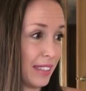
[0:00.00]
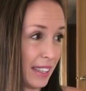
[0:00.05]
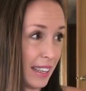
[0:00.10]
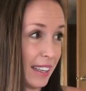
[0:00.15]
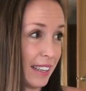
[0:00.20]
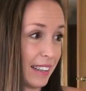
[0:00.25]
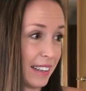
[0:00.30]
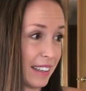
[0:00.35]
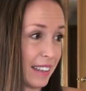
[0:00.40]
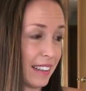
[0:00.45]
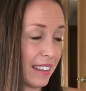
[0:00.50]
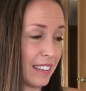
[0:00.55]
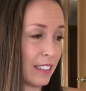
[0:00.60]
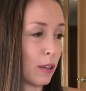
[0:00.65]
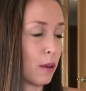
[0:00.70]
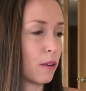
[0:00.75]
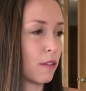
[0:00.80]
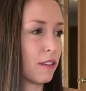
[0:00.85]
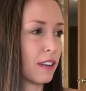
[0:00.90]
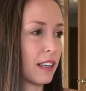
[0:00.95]
yeah,
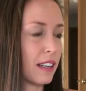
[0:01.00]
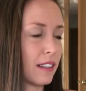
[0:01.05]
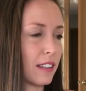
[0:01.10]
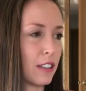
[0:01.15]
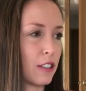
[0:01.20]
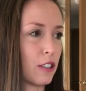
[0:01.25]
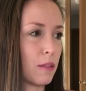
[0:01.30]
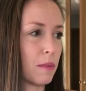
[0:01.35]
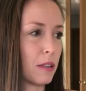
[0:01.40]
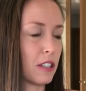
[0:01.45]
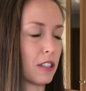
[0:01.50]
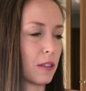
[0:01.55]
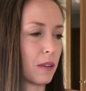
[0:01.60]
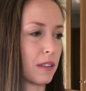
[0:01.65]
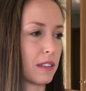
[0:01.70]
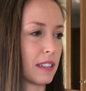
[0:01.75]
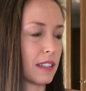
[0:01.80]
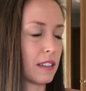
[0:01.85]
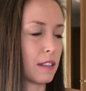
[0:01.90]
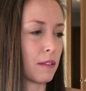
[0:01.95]
don't crinkle it too much though,
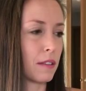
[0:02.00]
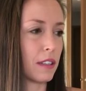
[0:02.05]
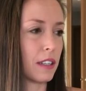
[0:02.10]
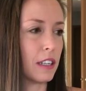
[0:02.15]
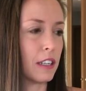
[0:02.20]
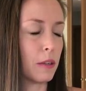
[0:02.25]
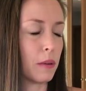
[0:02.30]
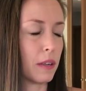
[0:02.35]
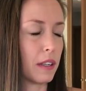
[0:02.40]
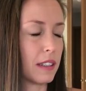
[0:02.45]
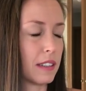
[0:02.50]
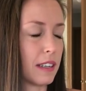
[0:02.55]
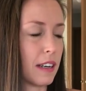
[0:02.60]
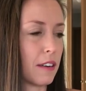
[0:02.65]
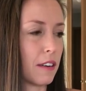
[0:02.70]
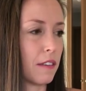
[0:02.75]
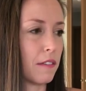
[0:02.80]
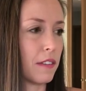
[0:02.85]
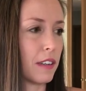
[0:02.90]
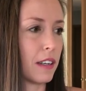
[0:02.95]
because that's a really annoying
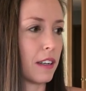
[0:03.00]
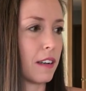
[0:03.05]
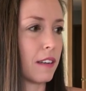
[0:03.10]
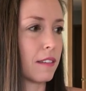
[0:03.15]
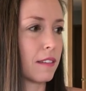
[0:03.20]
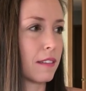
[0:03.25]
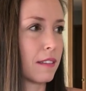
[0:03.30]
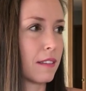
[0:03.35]
sound on video.